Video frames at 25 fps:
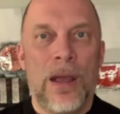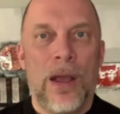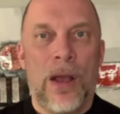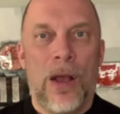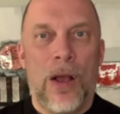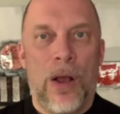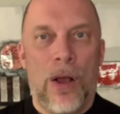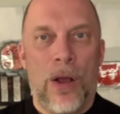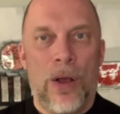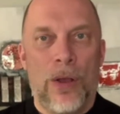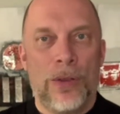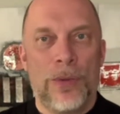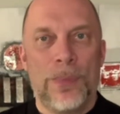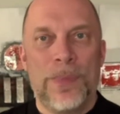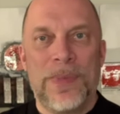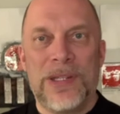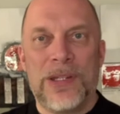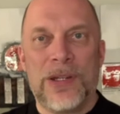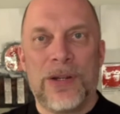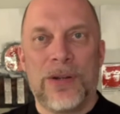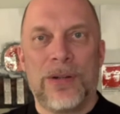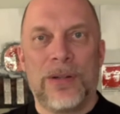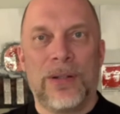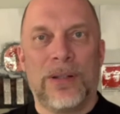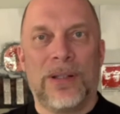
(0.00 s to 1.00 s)
All the
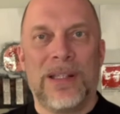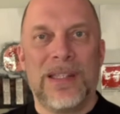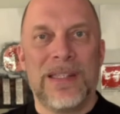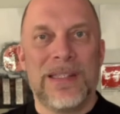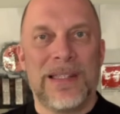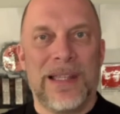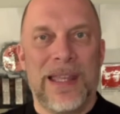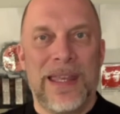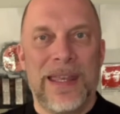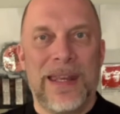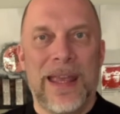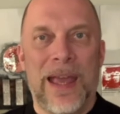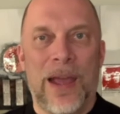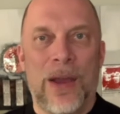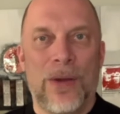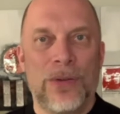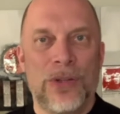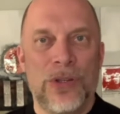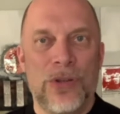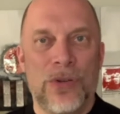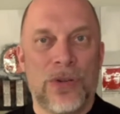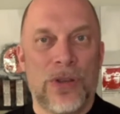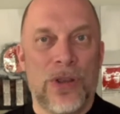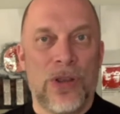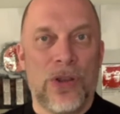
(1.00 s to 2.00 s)
material is laid
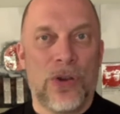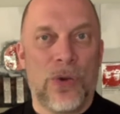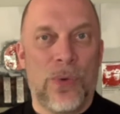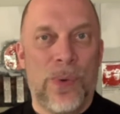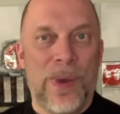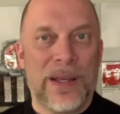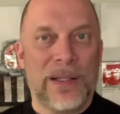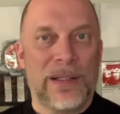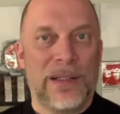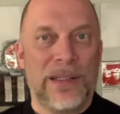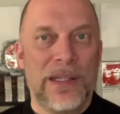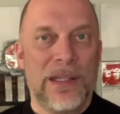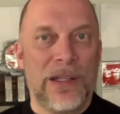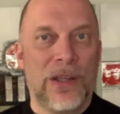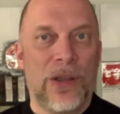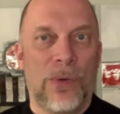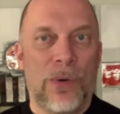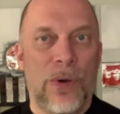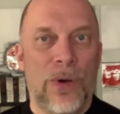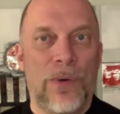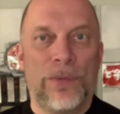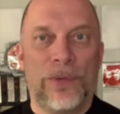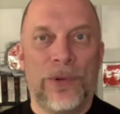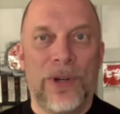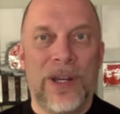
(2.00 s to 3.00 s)
out. You can quickly go
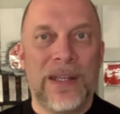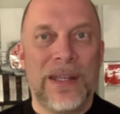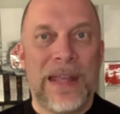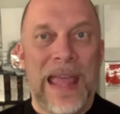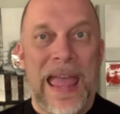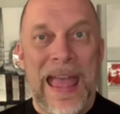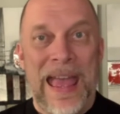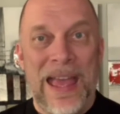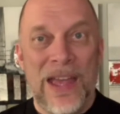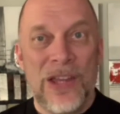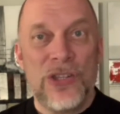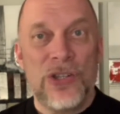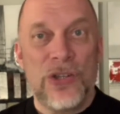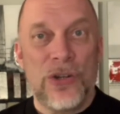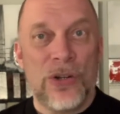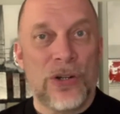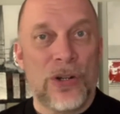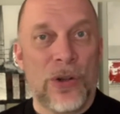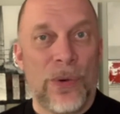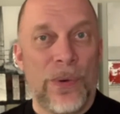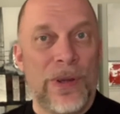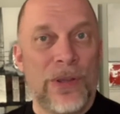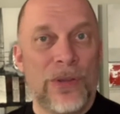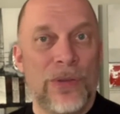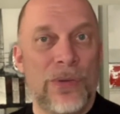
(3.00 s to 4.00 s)
over it as you're
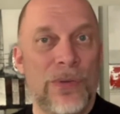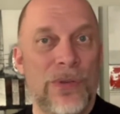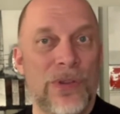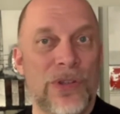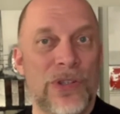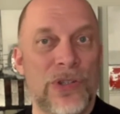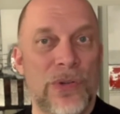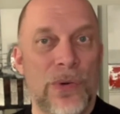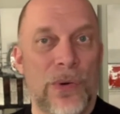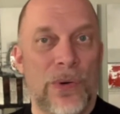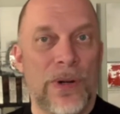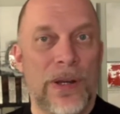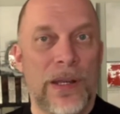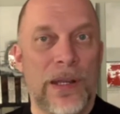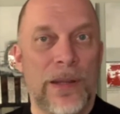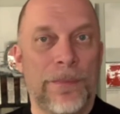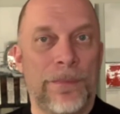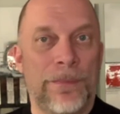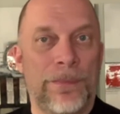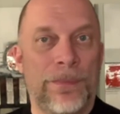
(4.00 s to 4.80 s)
going through the story.